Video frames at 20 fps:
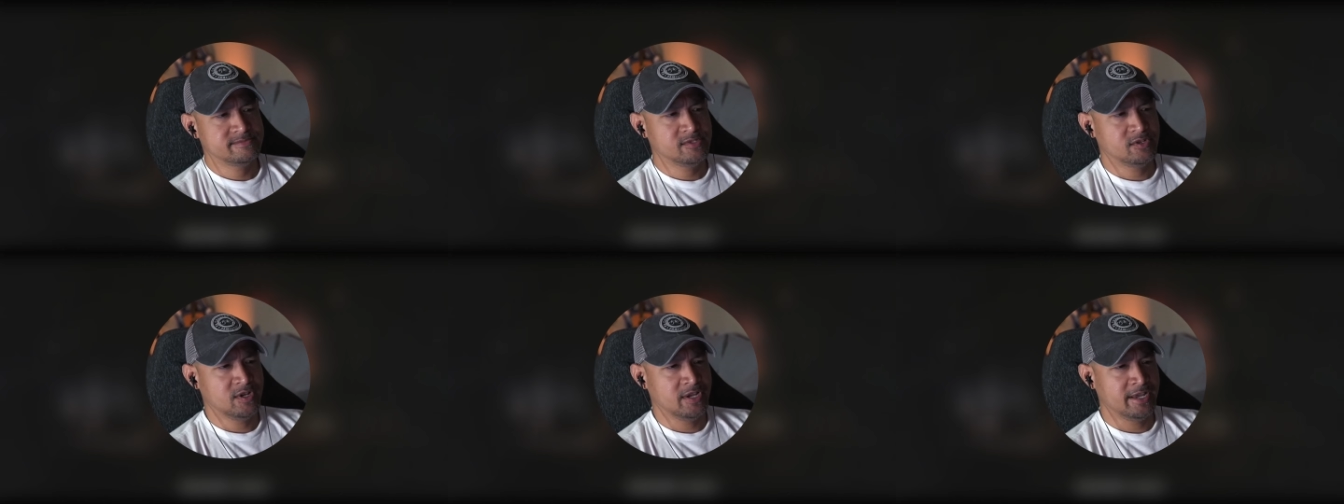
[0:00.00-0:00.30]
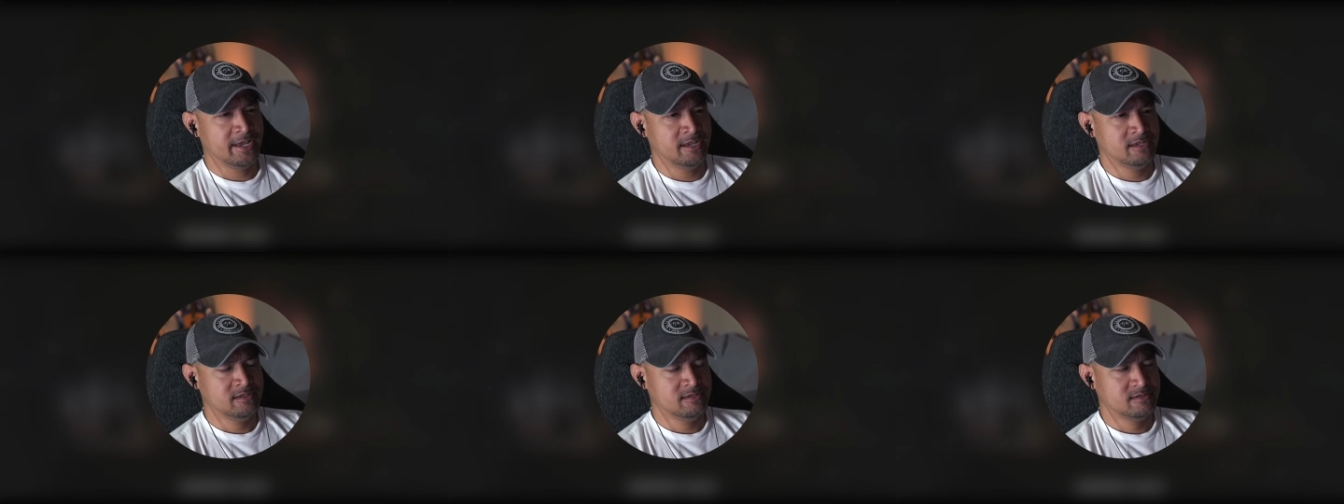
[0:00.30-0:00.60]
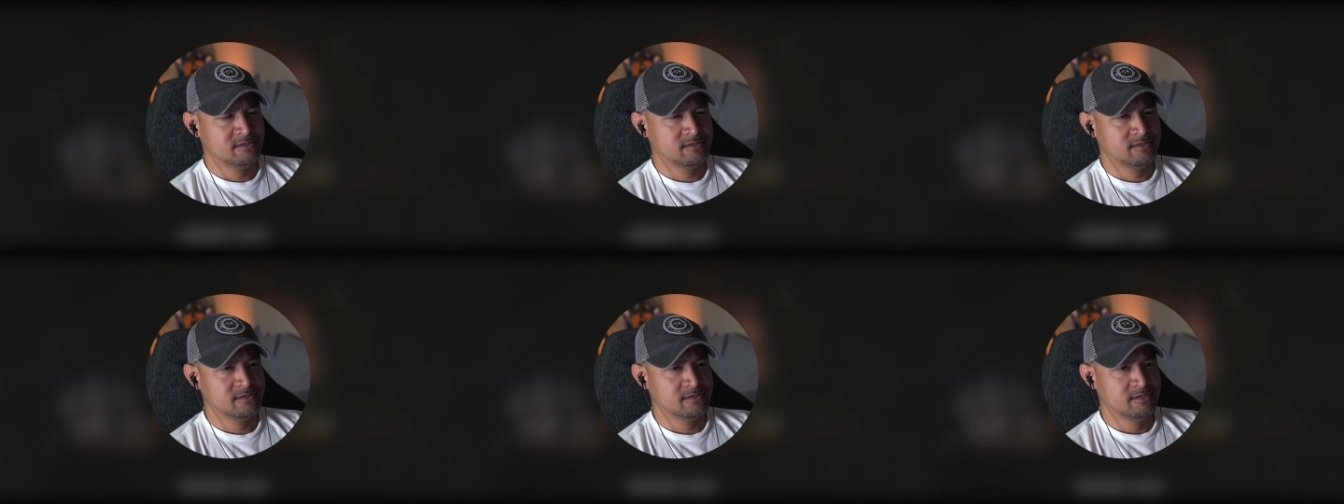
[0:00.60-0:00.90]
Okay.
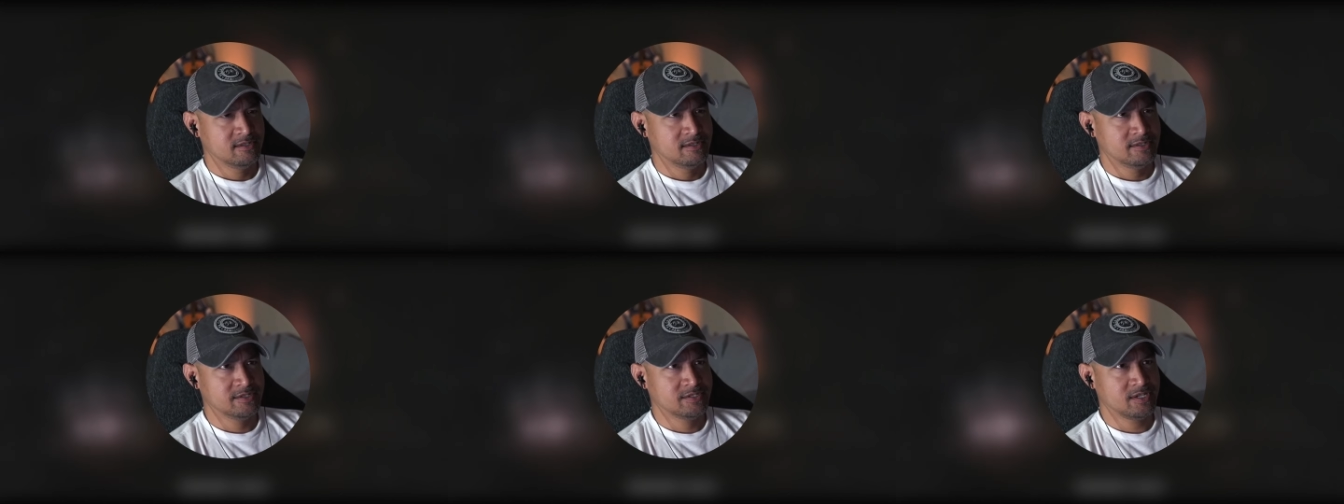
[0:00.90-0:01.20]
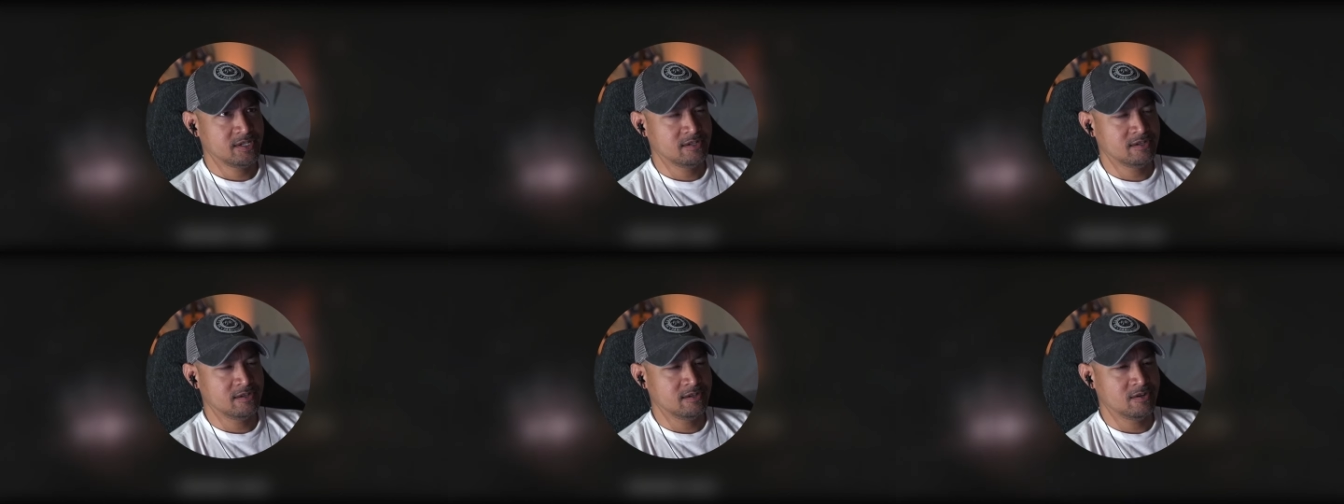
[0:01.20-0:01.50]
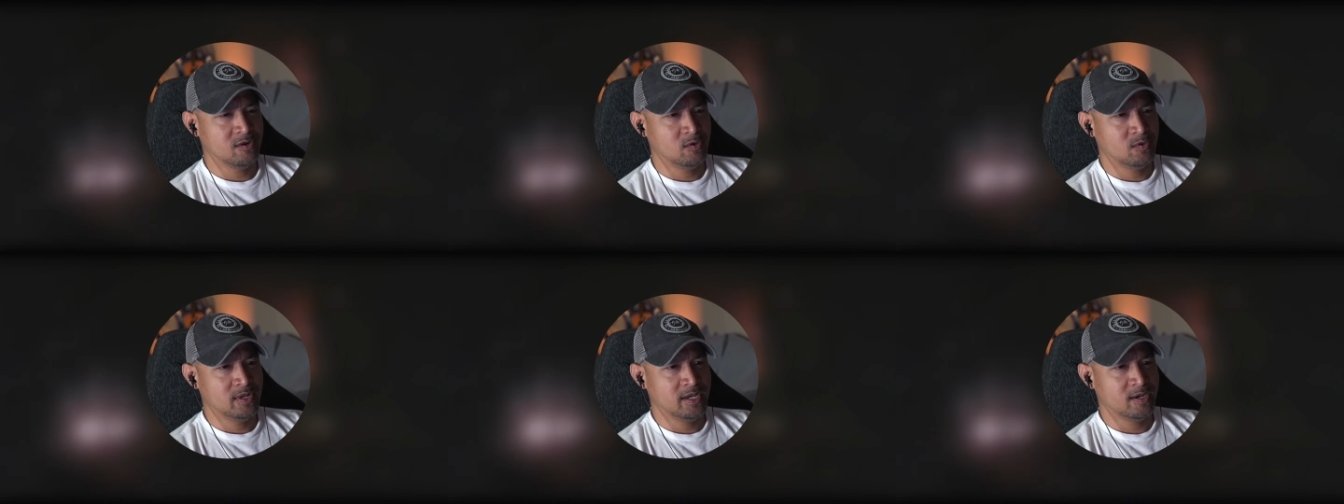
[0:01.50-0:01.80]
Looks like a
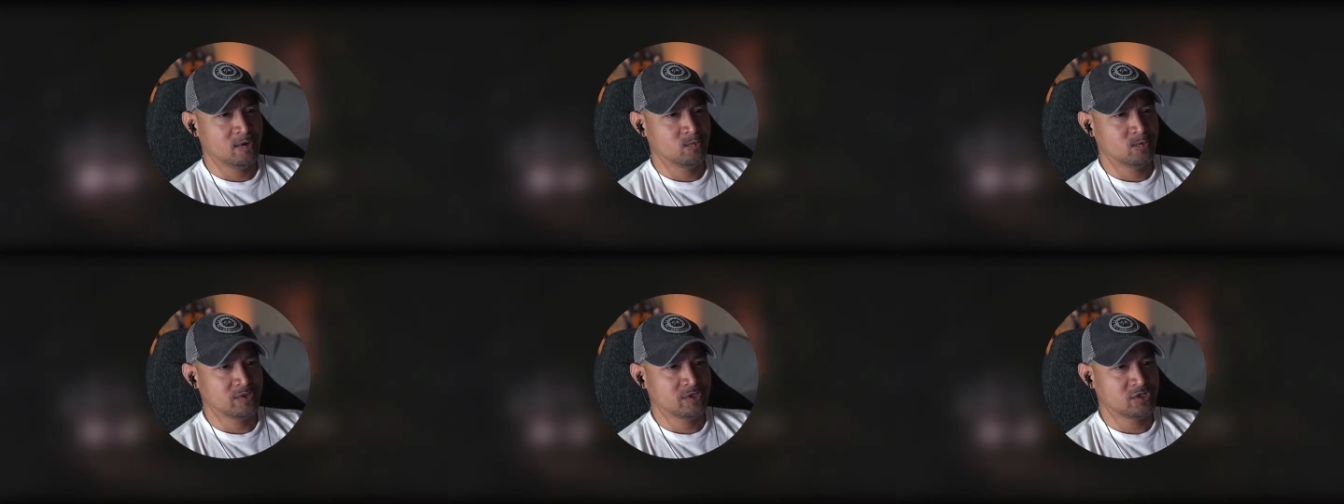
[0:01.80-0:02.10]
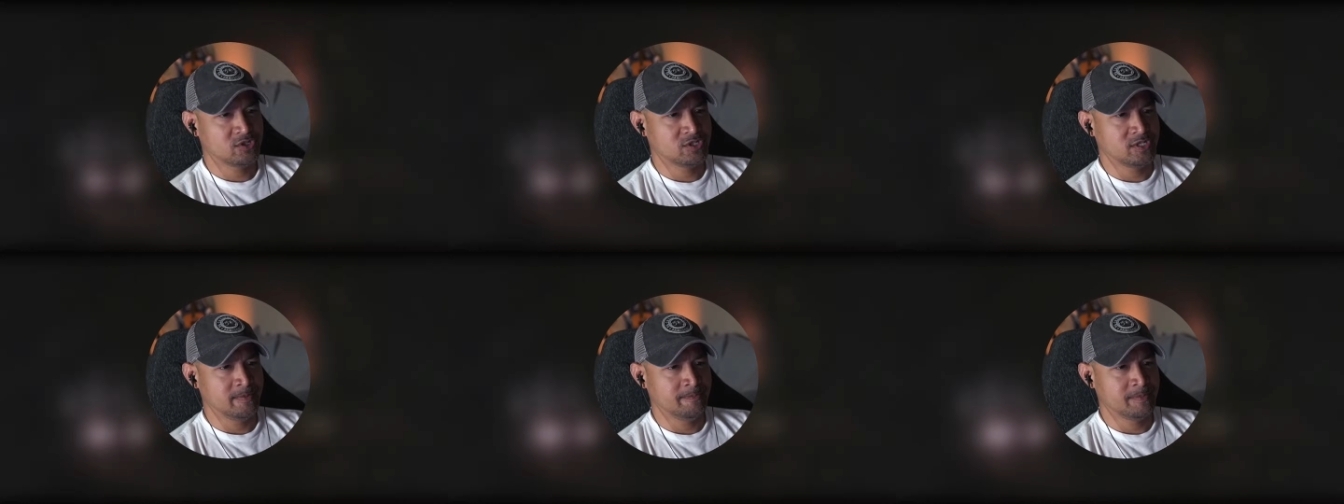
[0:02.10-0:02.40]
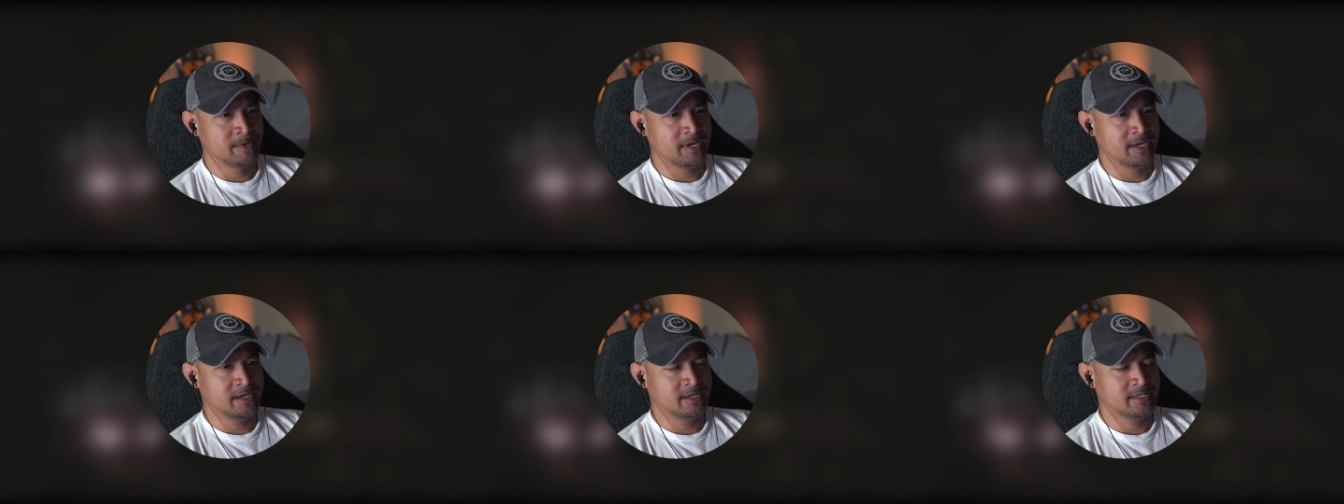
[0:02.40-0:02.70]
go down with the ship
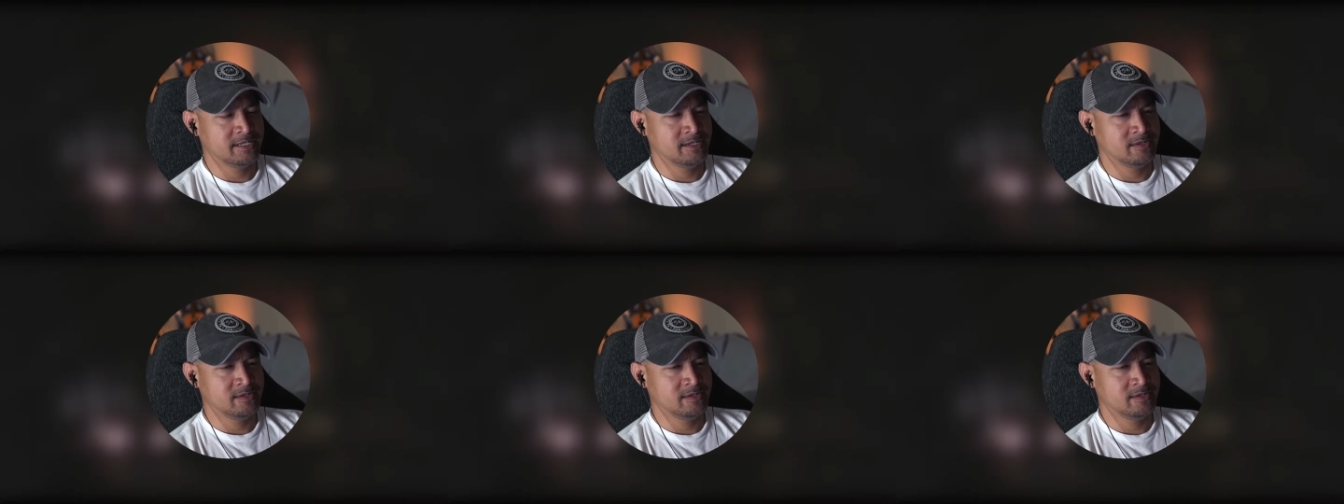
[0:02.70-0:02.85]
kind of